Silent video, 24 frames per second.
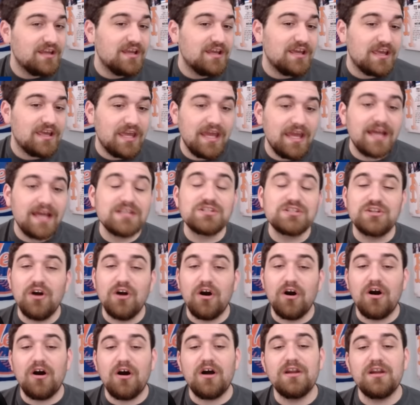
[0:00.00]
he has
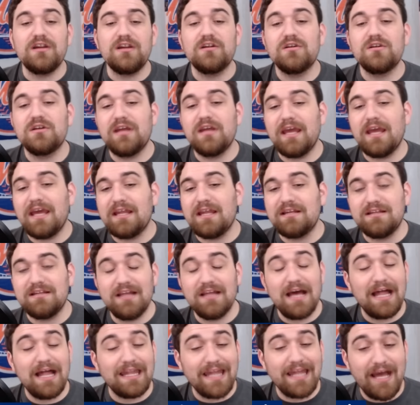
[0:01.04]
gone and
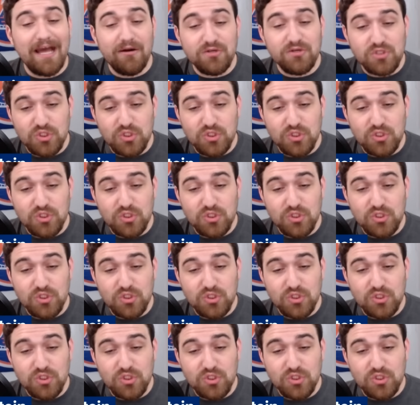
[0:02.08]
allowed